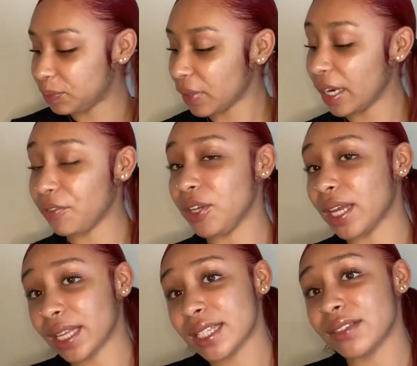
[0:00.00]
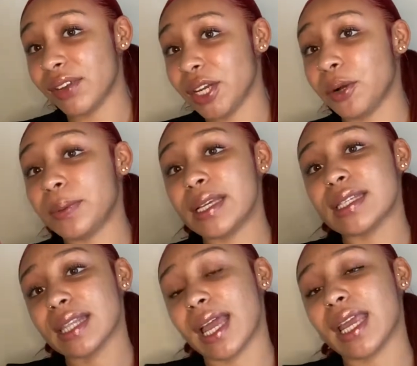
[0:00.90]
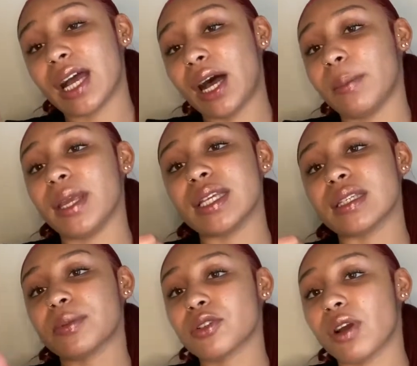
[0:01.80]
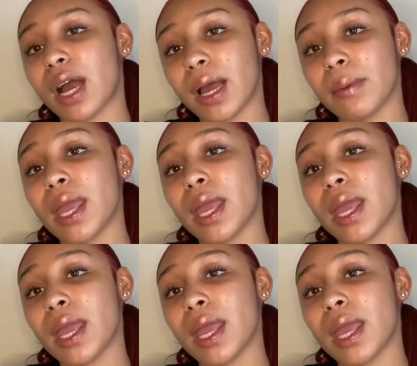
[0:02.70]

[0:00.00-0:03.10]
And if you like this video, please like, comment, and subscribe.